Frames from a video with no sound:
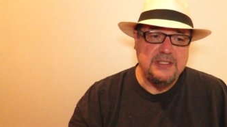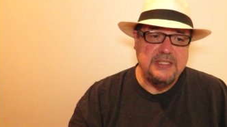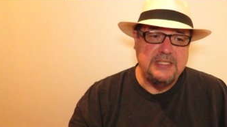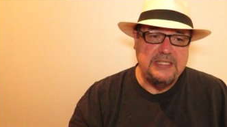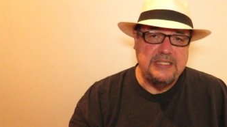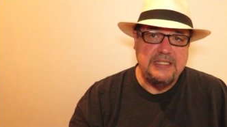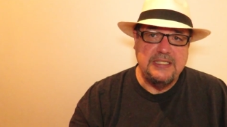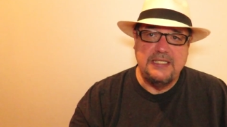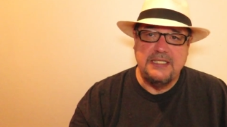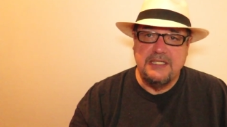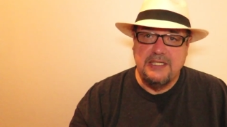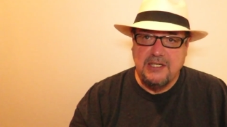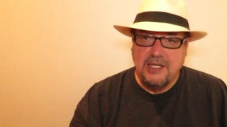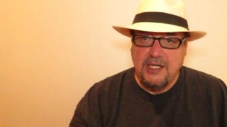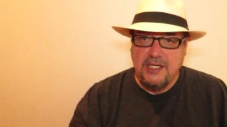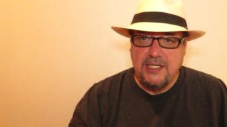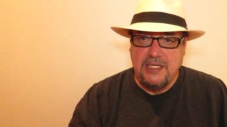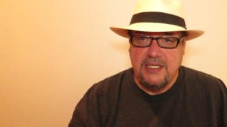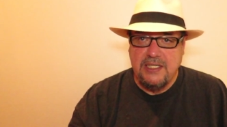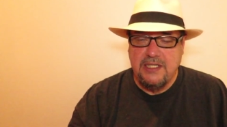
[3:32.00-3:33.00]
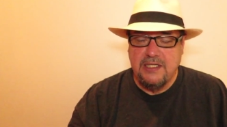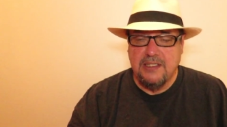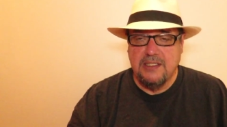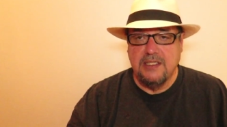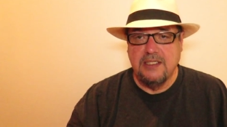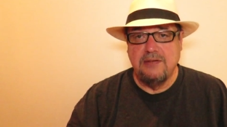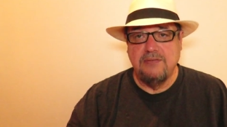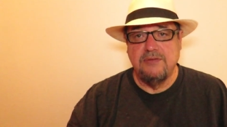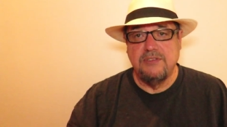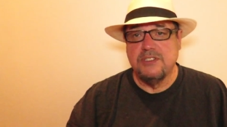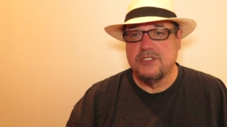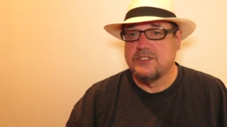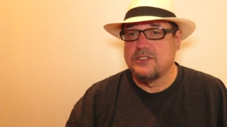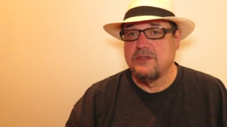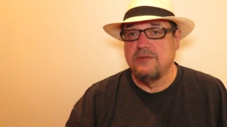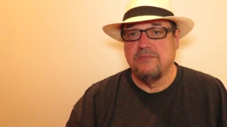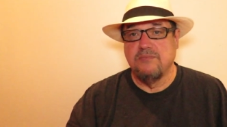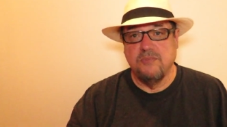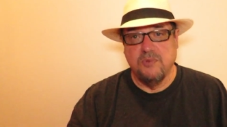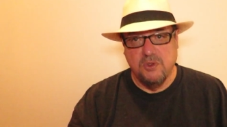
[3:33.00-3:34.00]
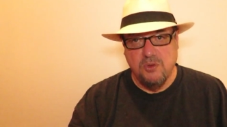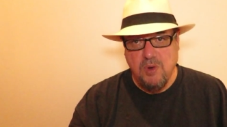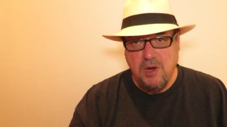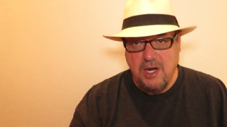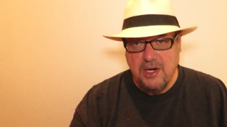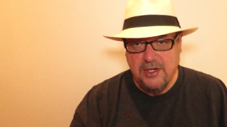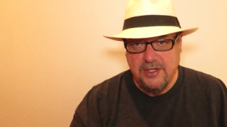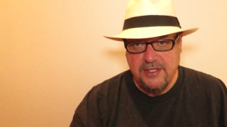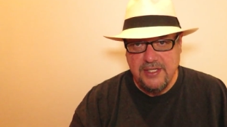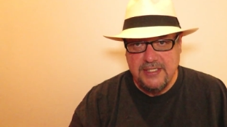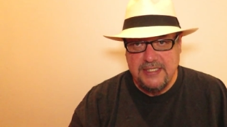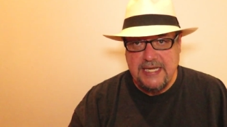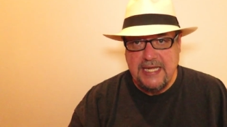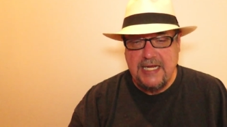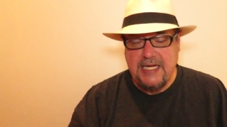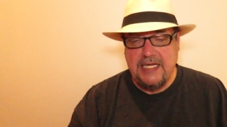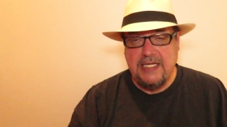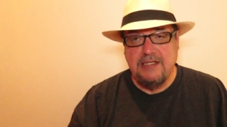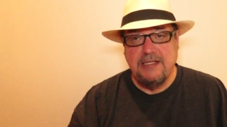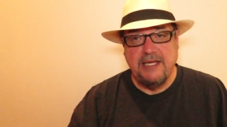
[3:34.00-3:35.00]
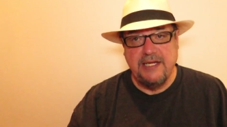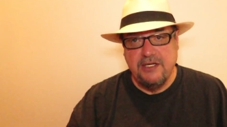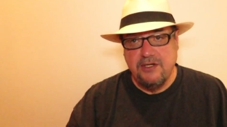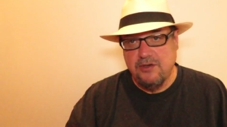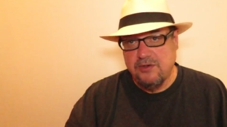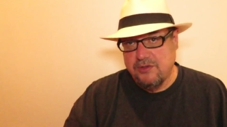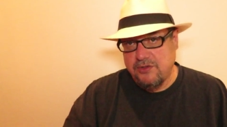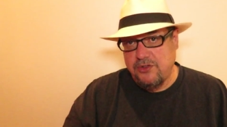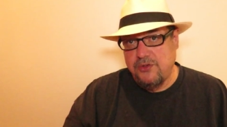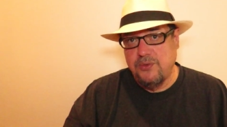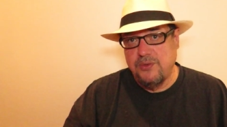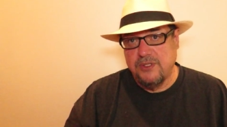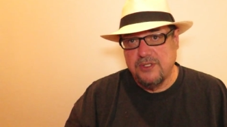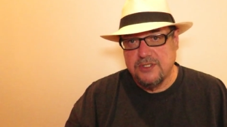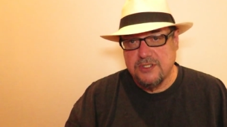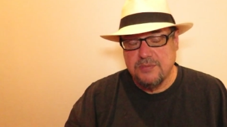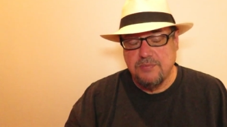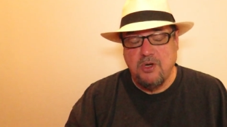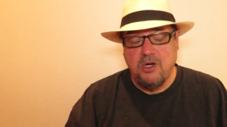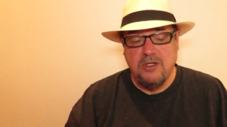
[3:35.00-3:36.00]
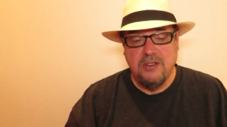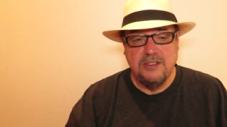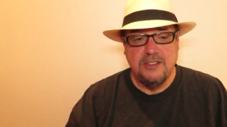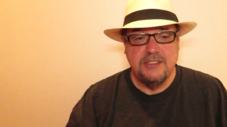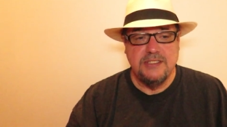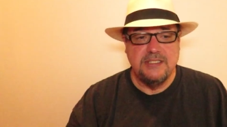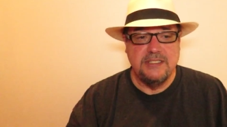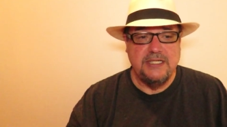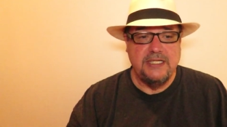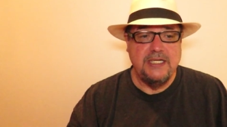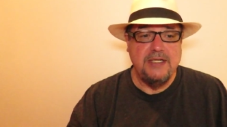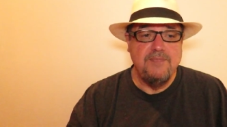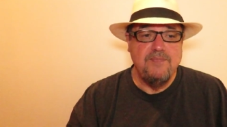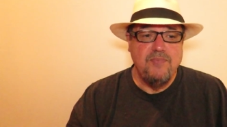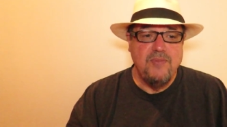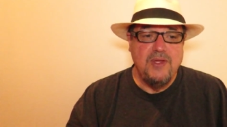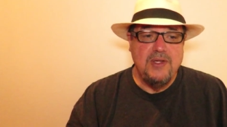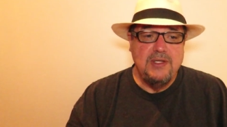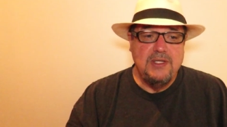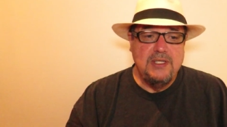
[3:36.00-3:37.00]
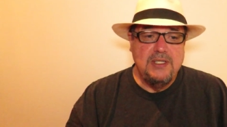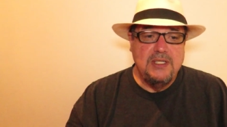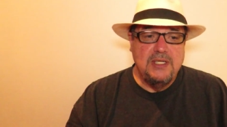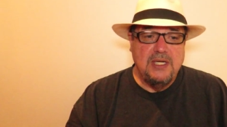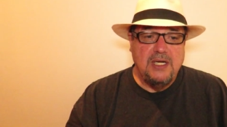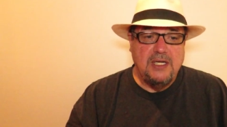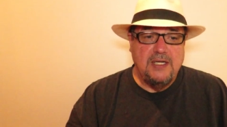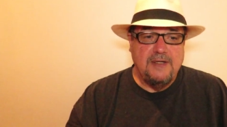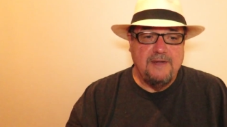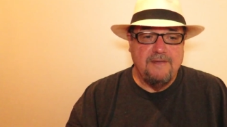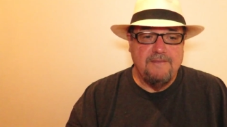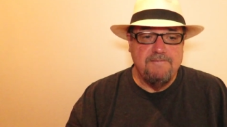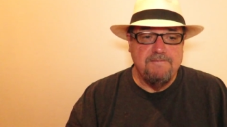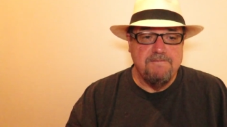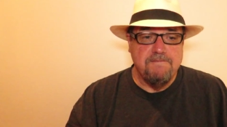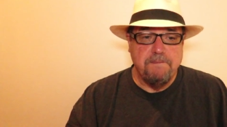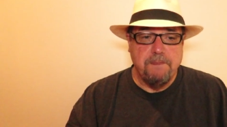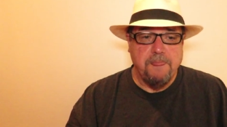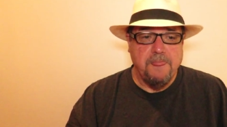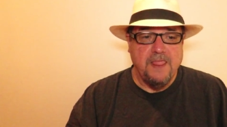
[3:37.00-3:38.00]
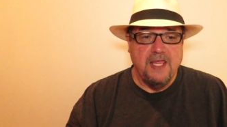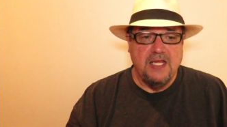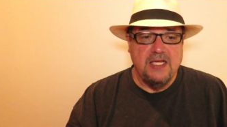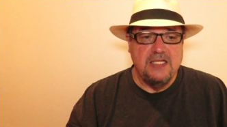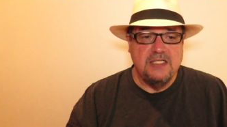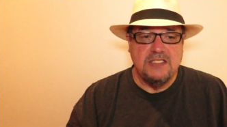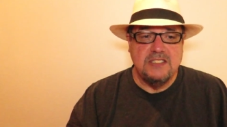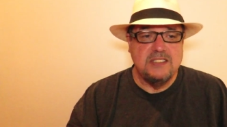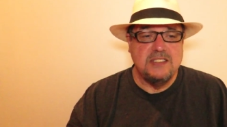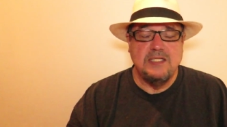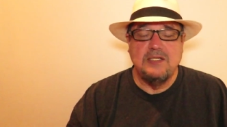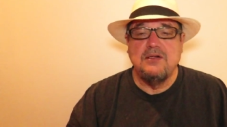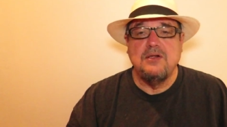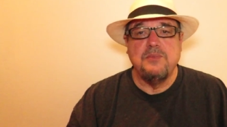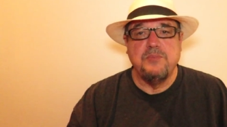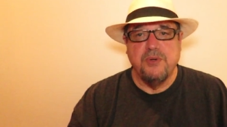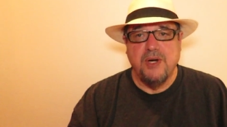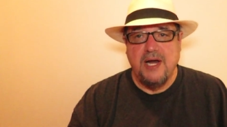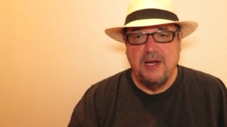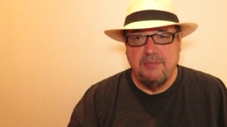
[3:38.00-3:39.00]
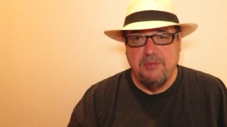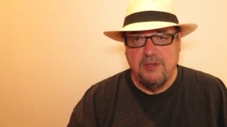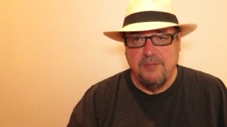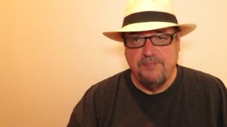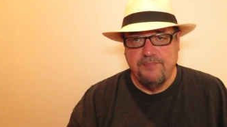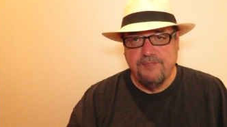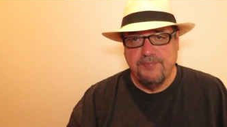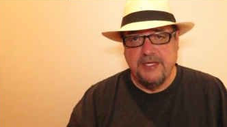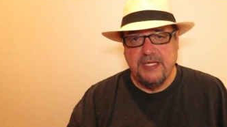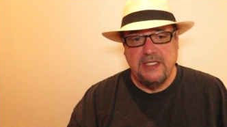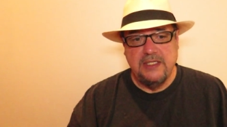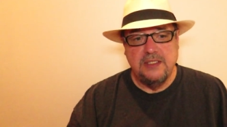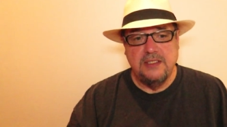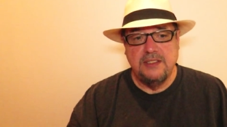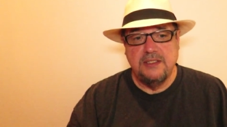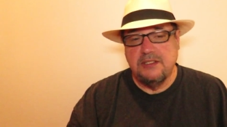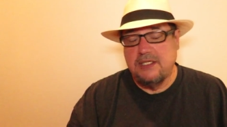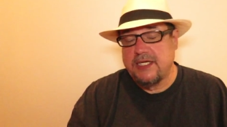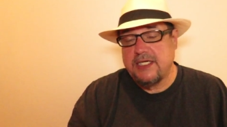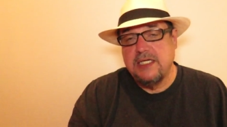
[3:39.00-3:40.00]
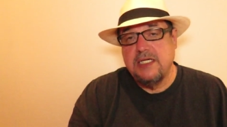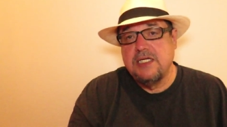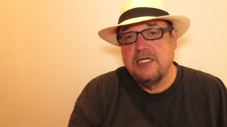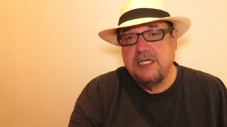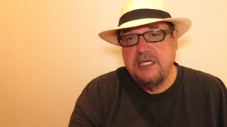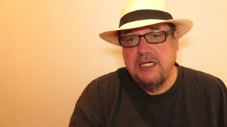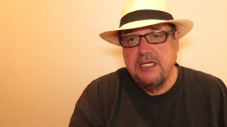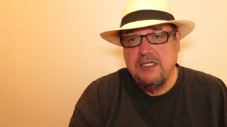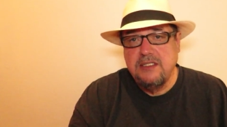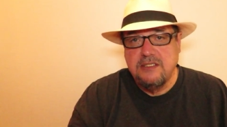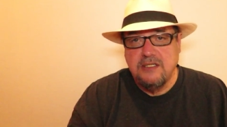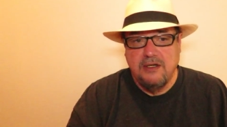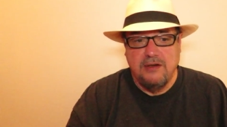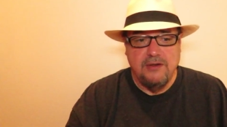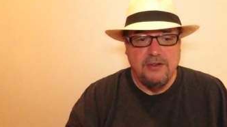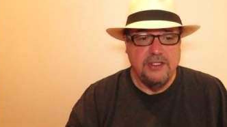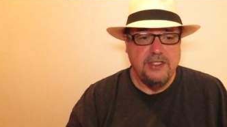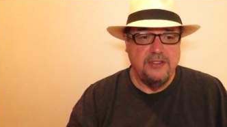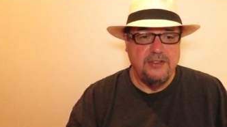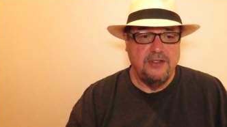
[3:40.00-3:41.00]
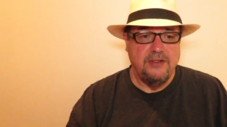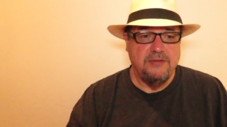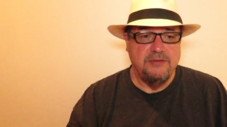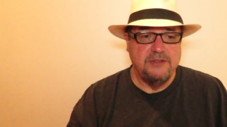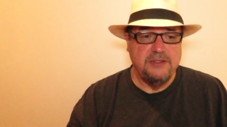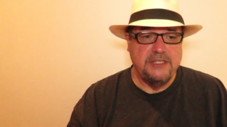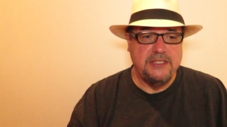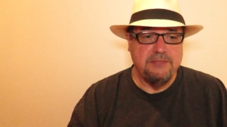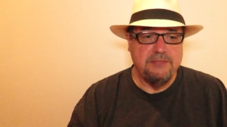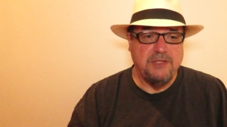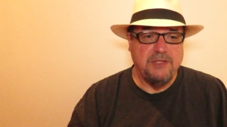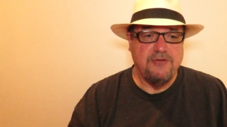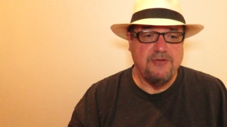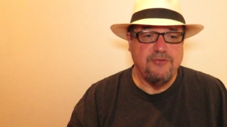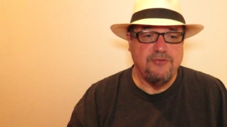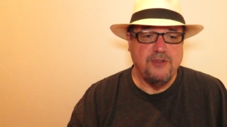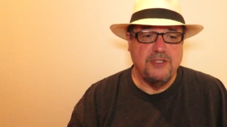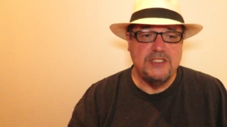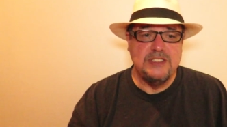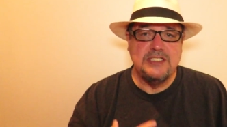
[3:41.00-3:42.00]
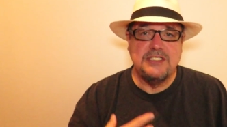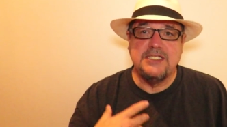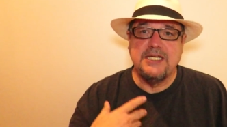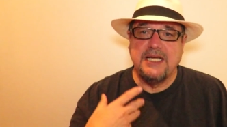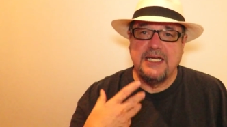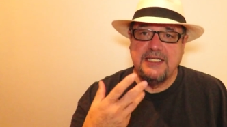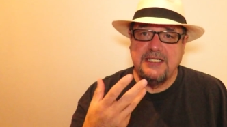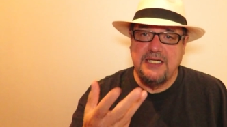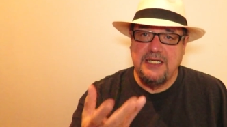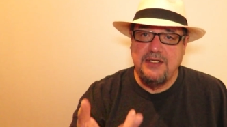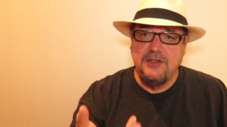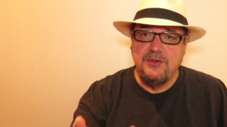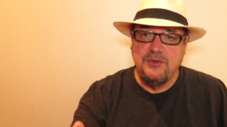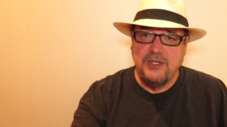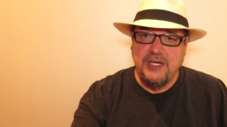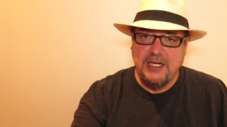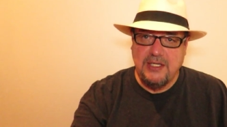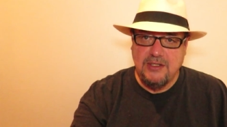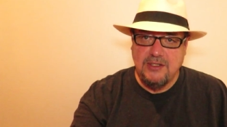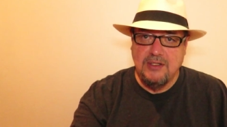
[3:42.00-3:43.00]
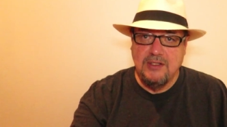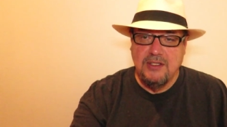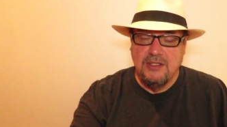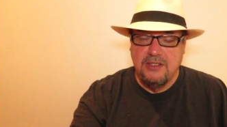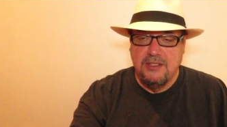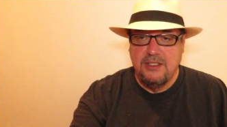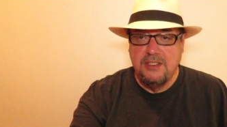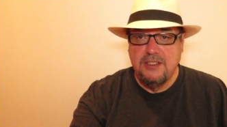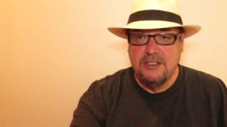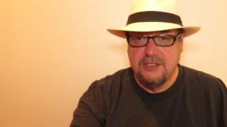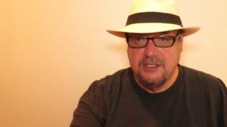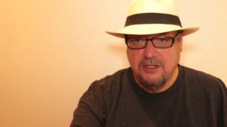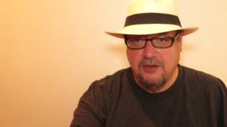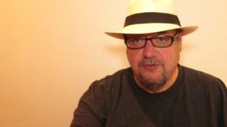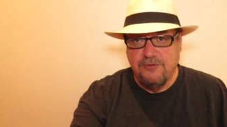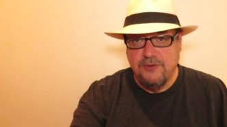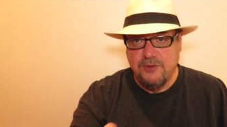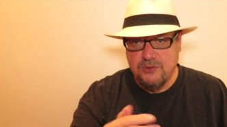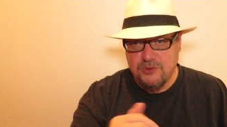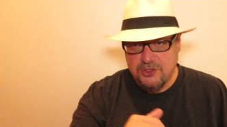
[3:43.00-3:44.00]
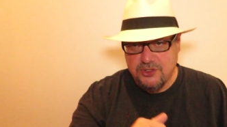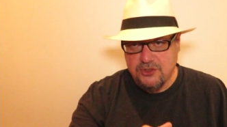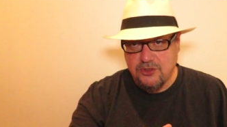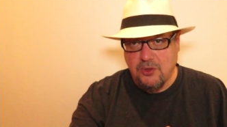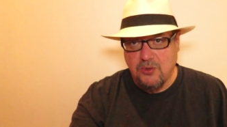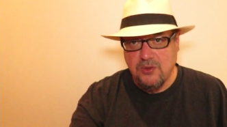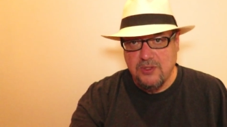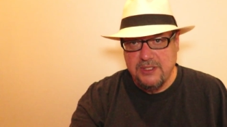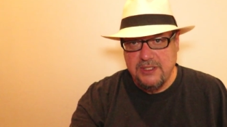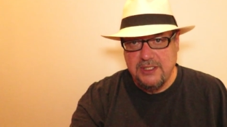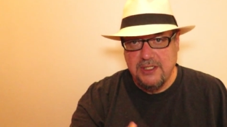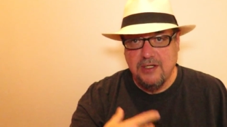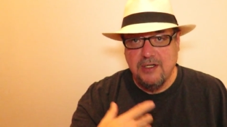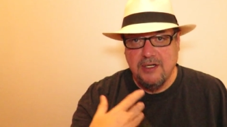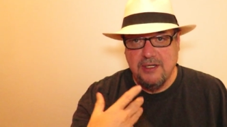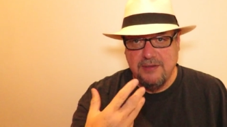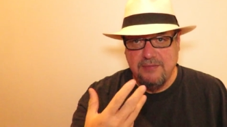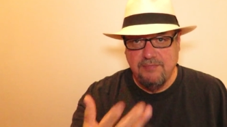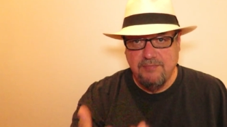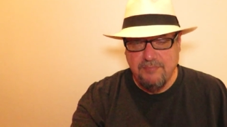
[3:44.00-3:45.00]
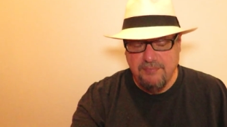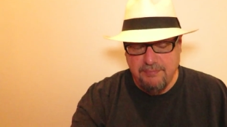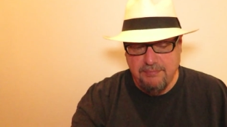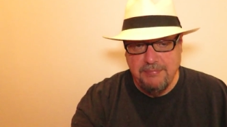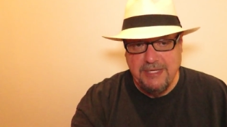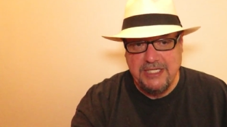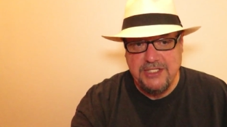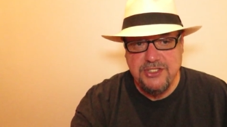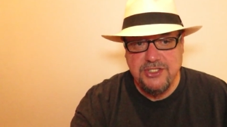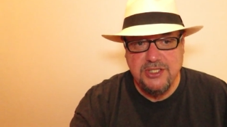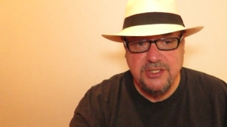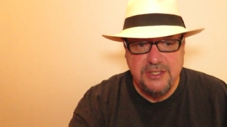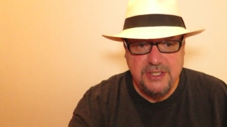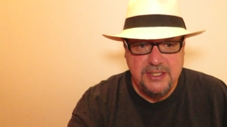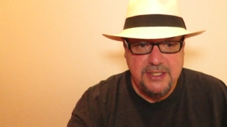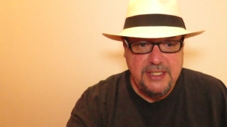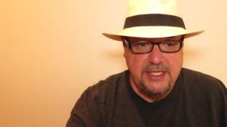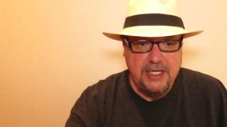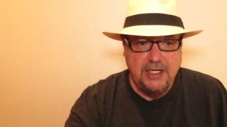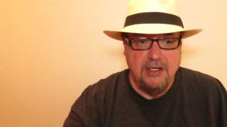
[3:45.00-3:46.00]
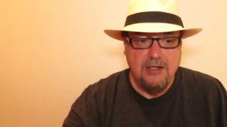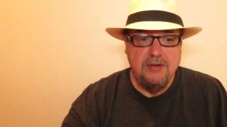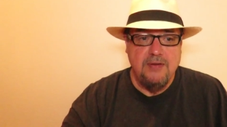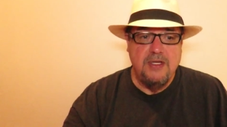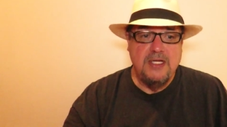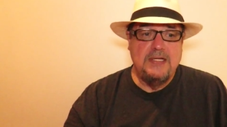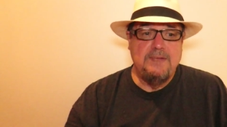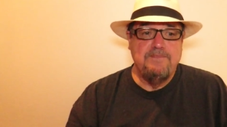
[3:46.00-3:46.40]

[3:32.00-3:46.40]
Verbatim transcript: in at night and just go out in the day like you can do in a smaller city, it's still a problem. Like in Quito, you know, like my friend Sandy, who had her cell phone stolen here, I mentioned in there,